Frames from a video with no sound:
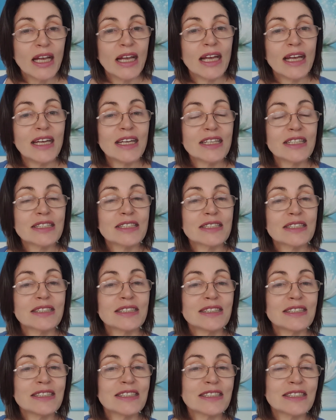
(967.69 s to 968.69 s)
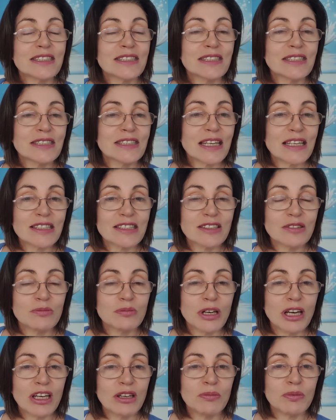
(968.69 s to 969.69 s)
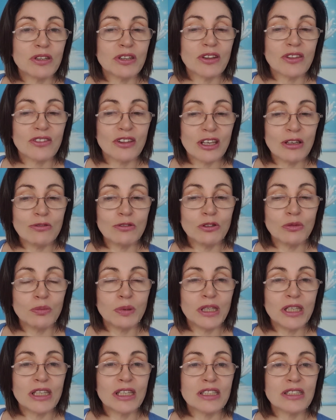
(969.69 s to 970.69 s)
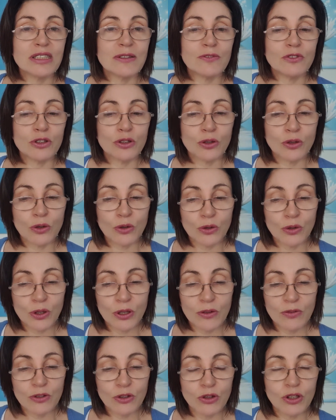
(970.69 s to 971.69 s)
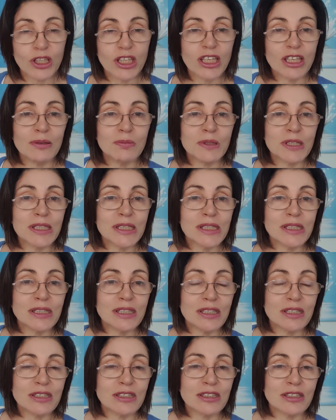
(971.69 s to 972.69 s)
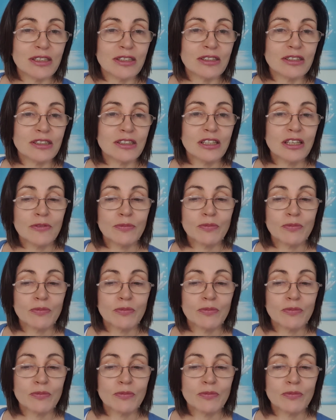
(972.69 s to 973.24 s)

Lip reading: It doesn't matter, but the thing will be is if you keep consistent